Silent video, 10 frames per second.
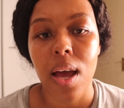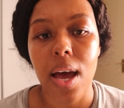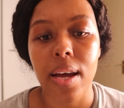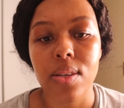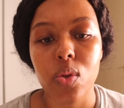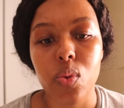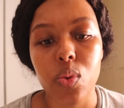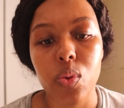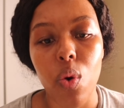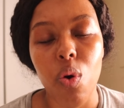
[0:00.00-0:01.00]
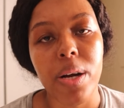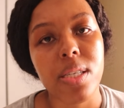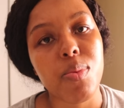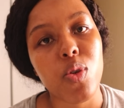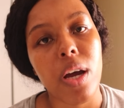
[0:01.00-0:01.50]
And to all my
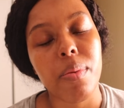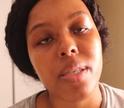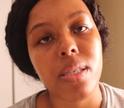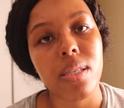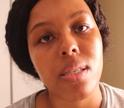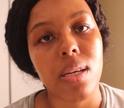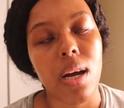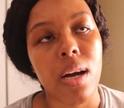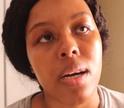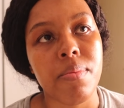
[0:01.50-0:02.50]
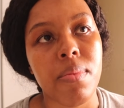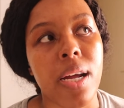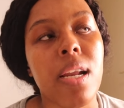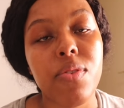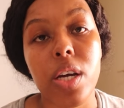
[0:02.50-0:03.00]
subscribers,
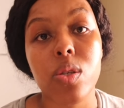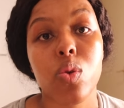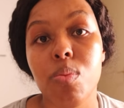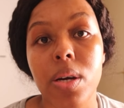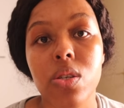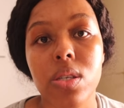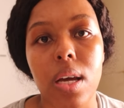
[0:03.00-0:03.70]
I love you guys so much.